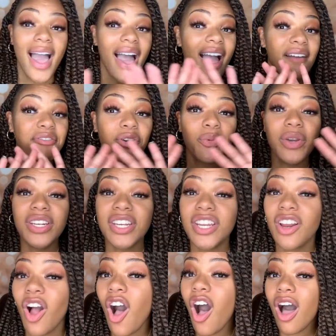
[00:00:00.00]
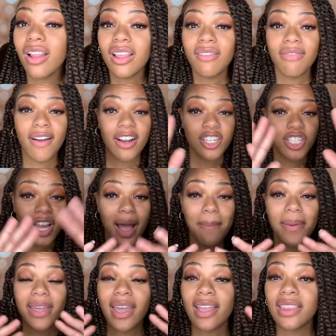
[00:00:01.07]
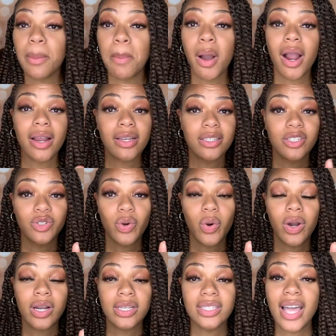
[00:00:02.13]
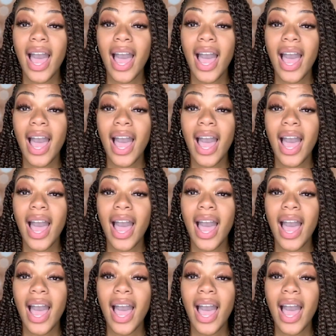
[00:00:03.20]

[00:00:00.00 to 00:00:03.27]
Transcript: After we did all of our shopping at the bargain stores,